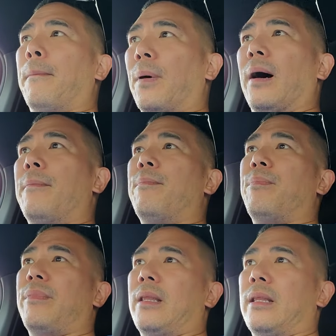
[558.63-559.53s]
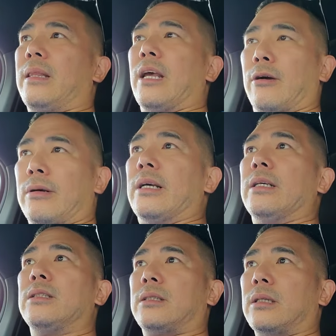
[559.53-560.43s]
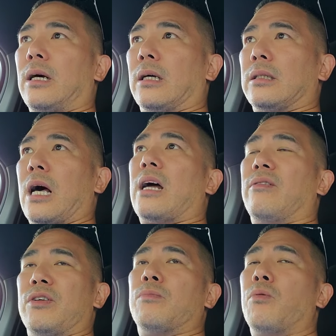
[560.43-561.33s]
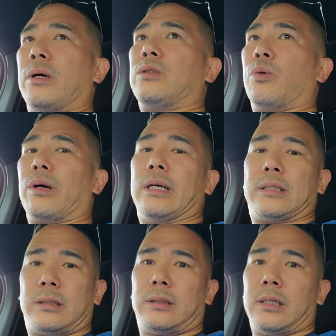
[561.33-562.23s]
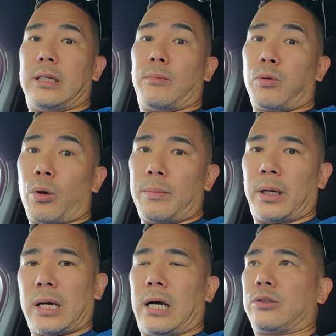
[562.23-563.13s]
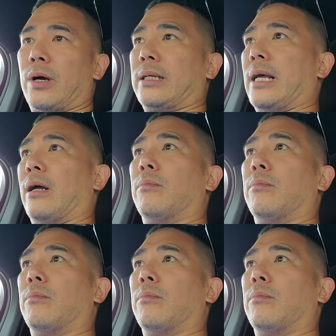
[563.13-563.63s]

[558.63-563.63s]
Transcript: But there is a lot of viewpoints where it's an employment contract now.